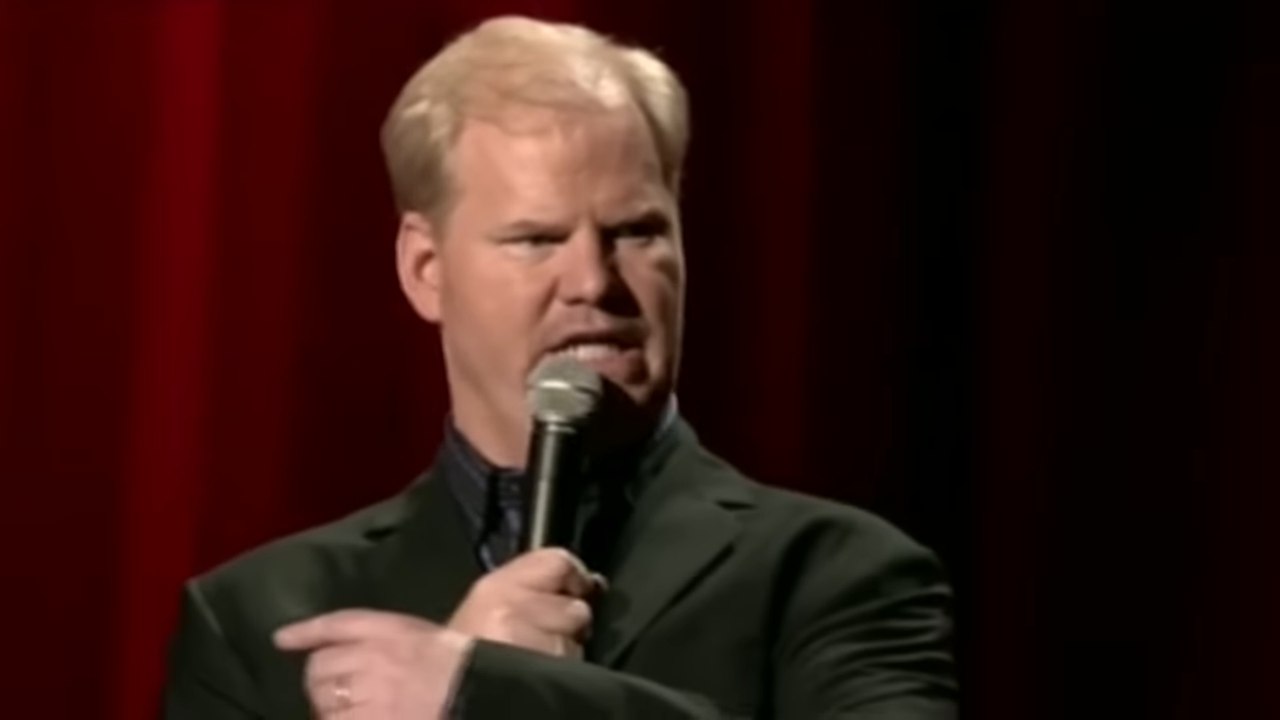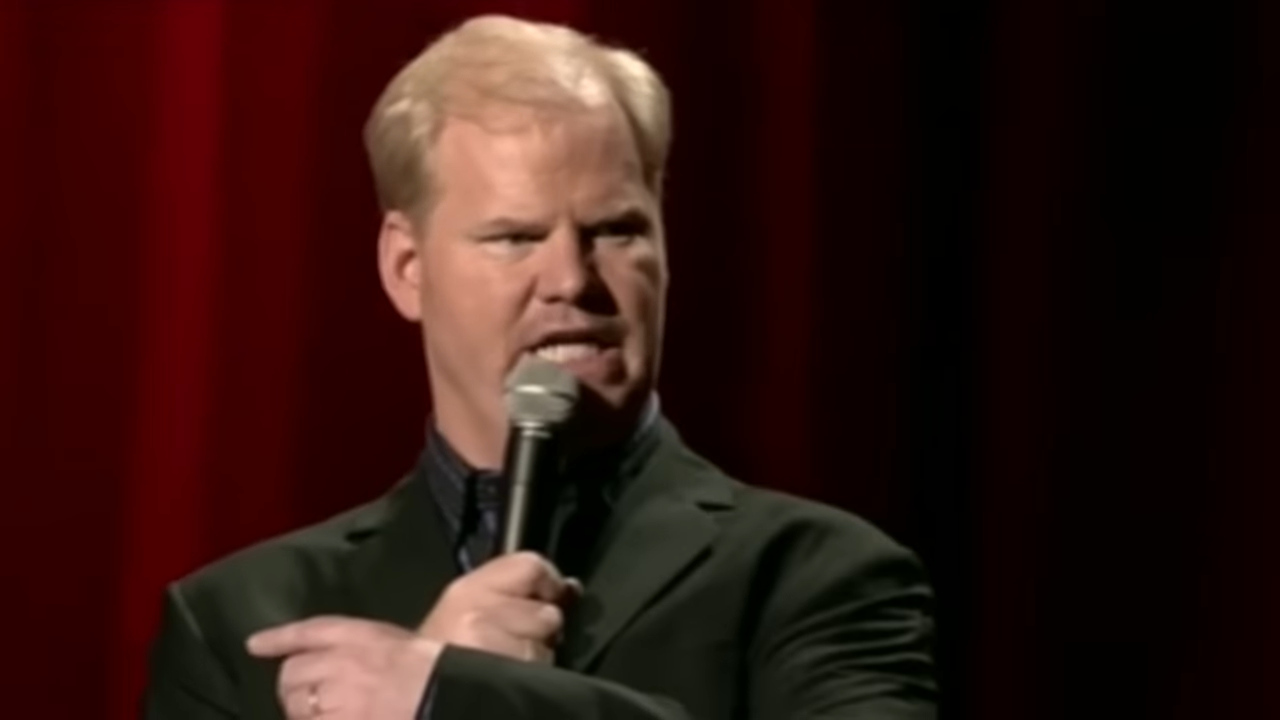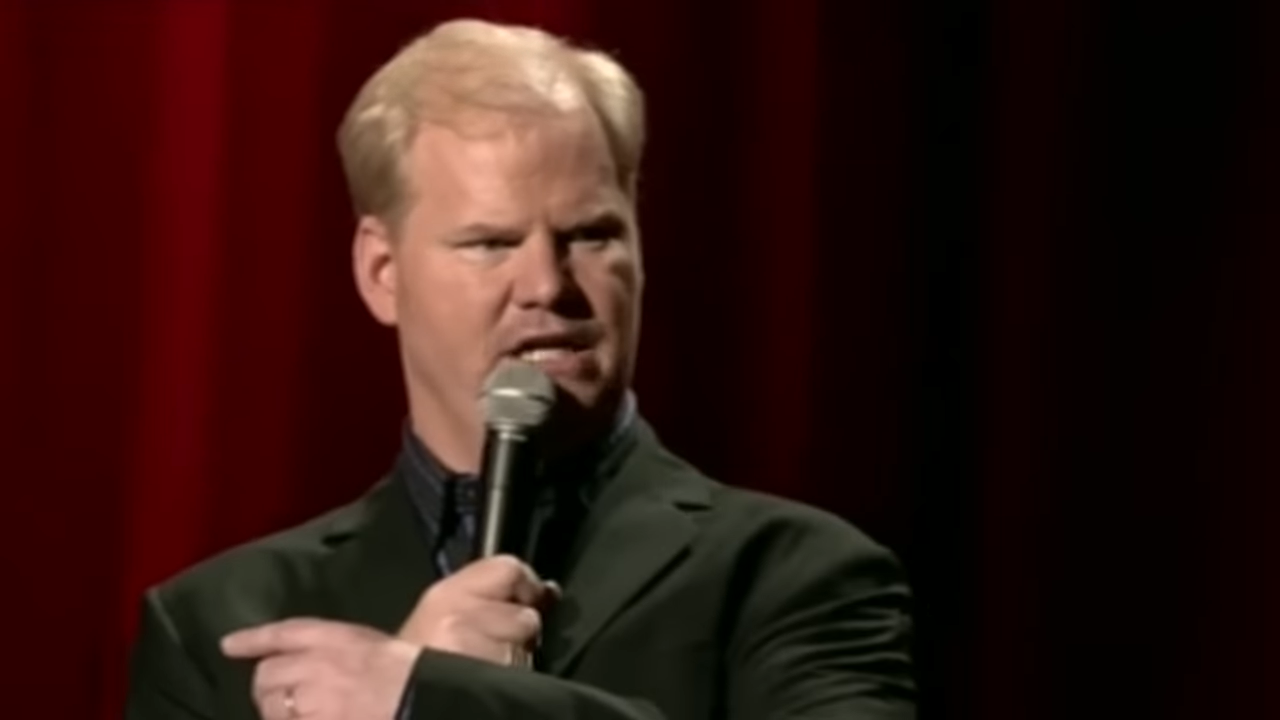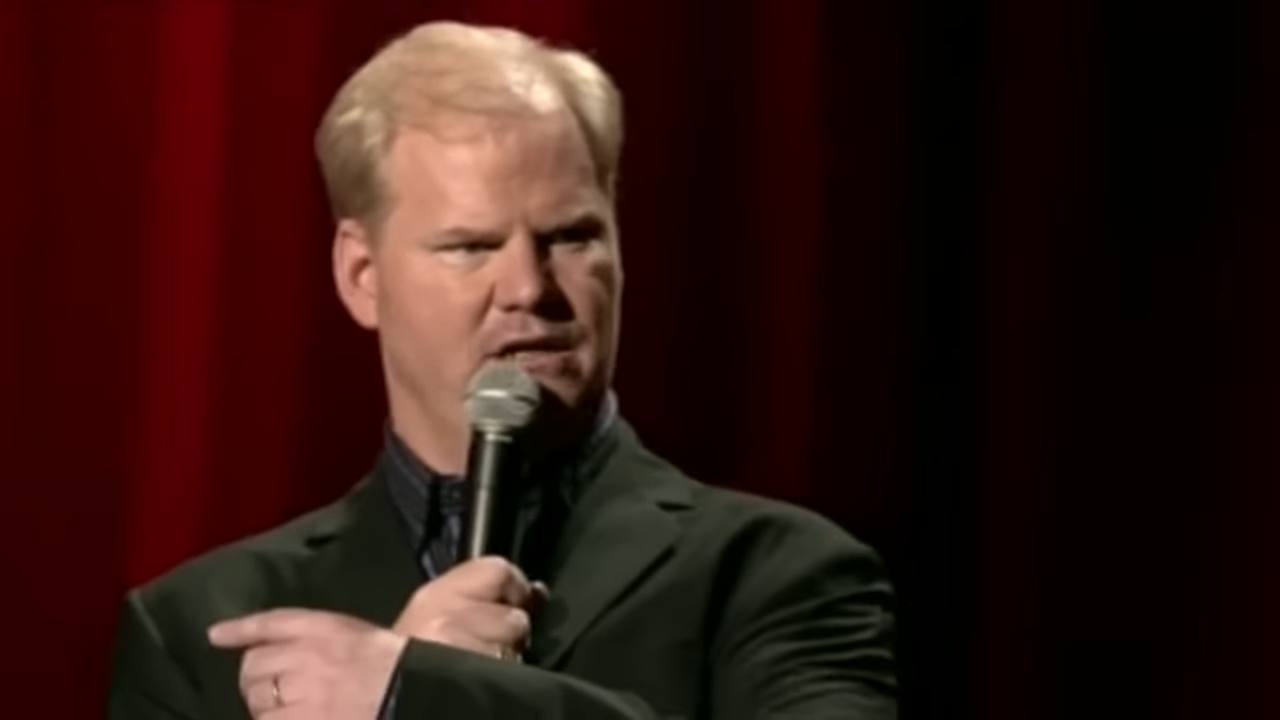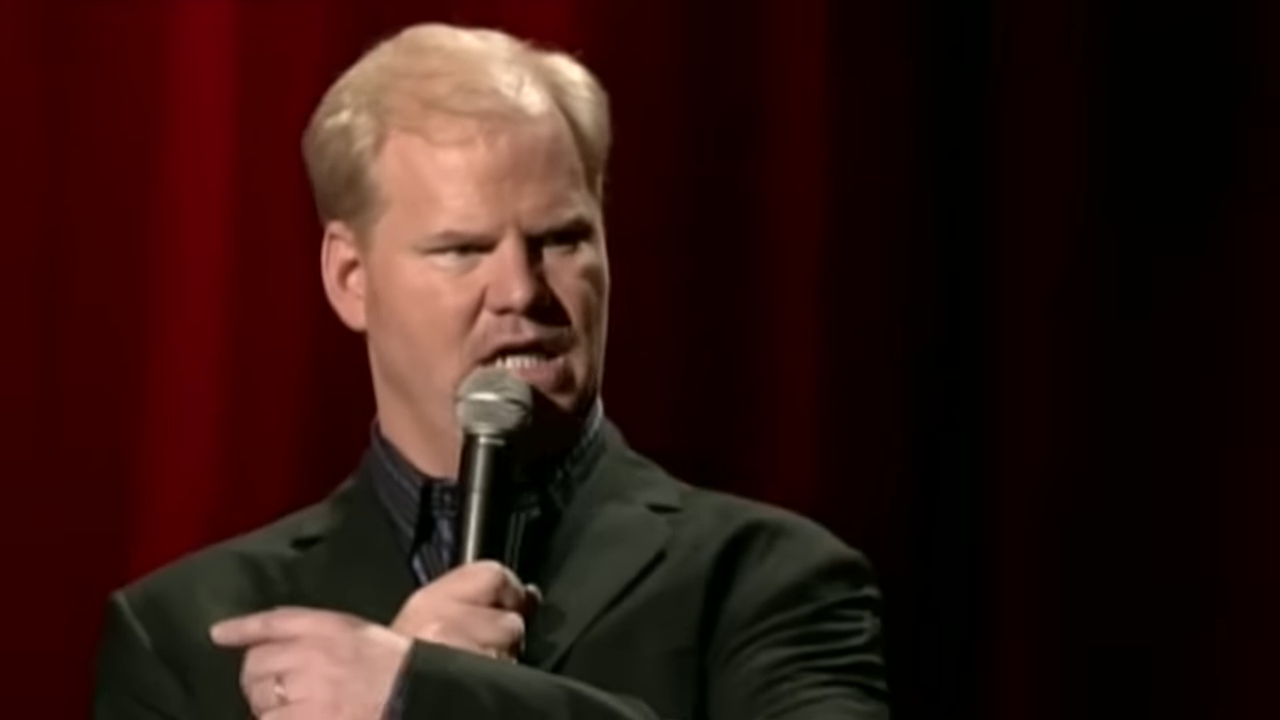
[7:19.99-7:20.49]

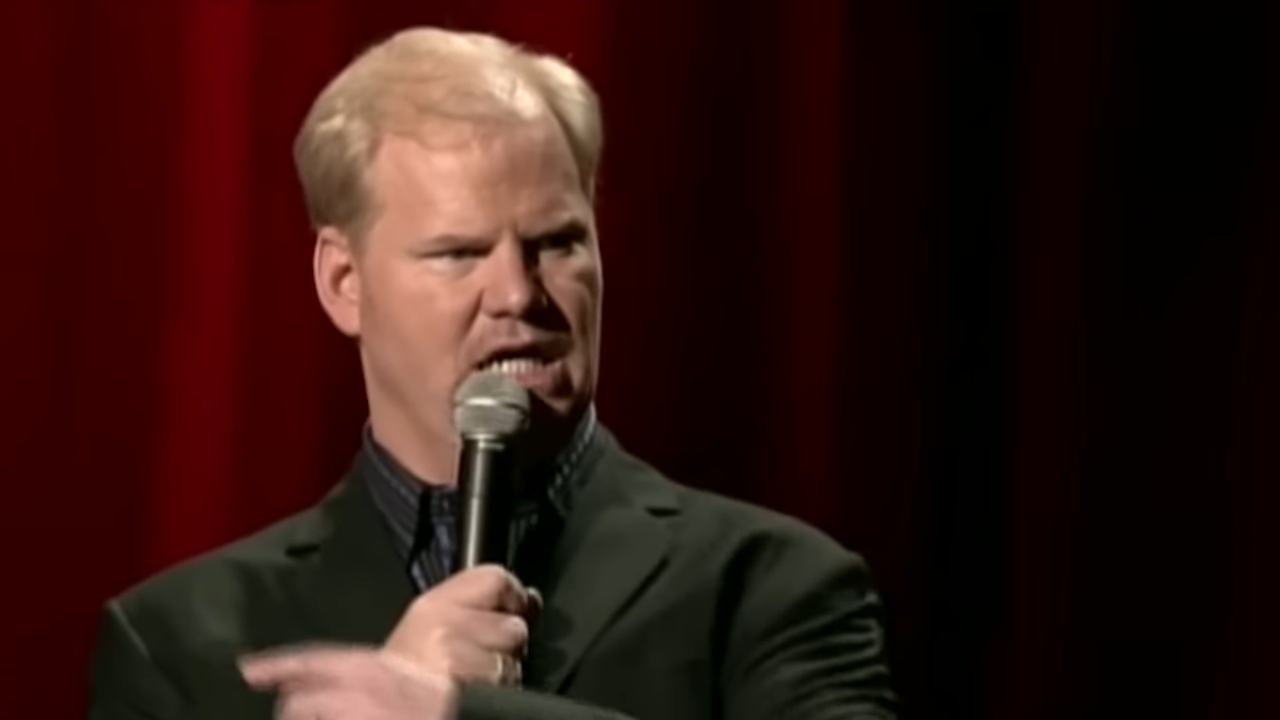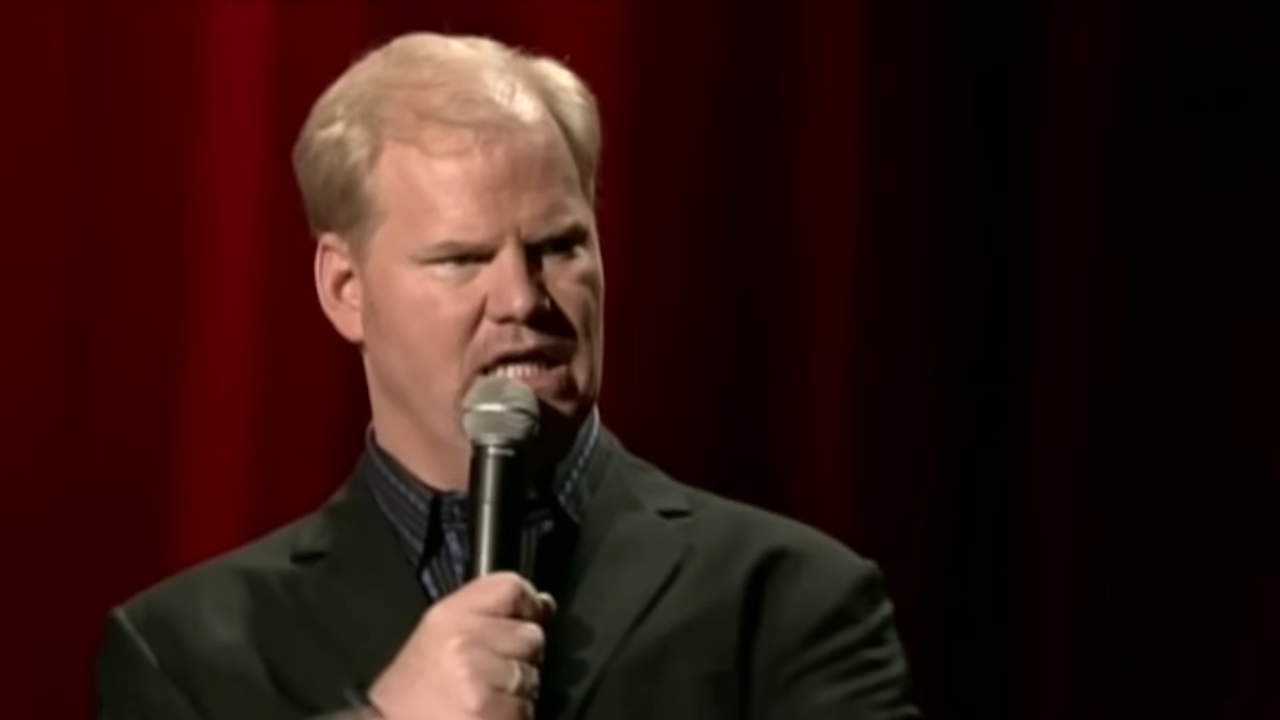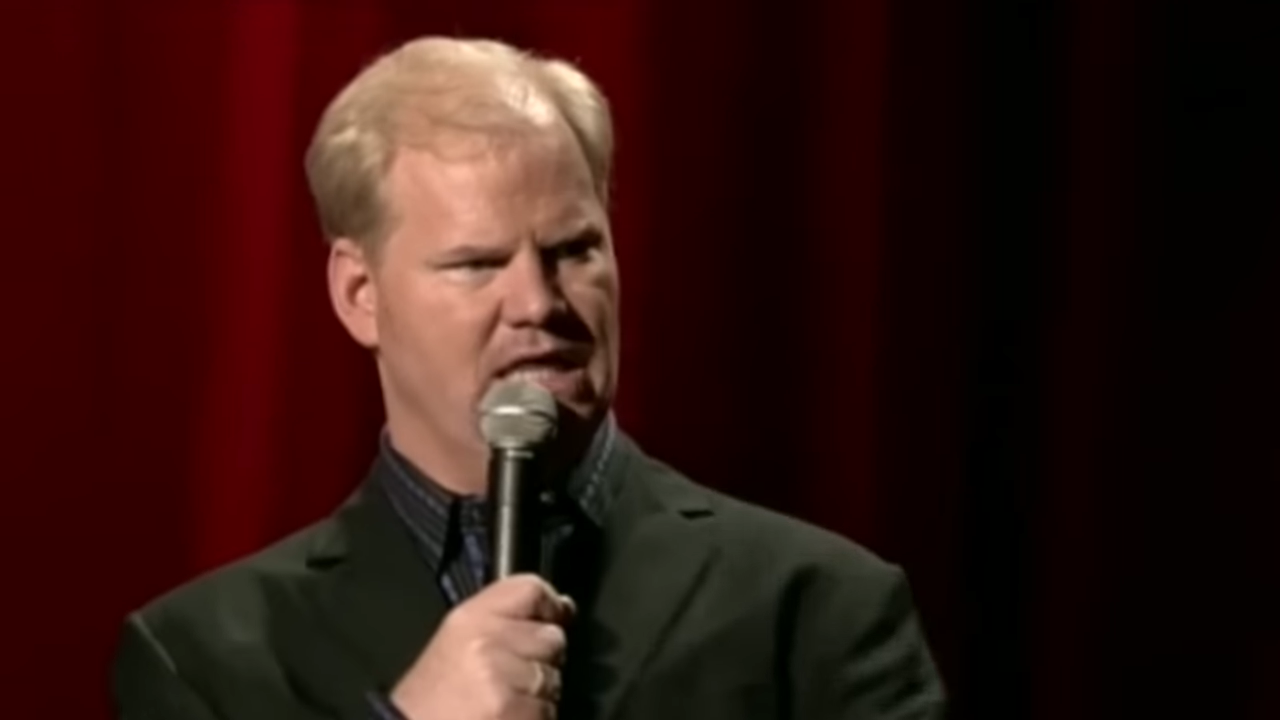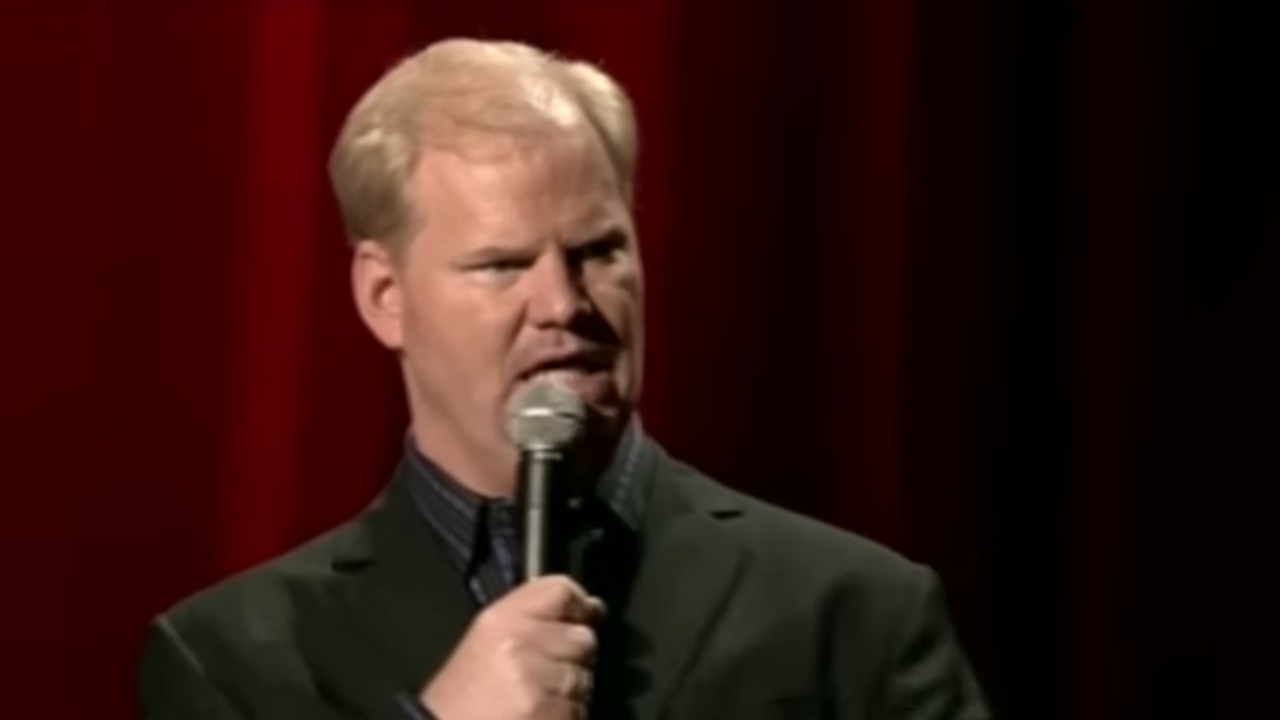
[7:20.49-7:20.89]
here,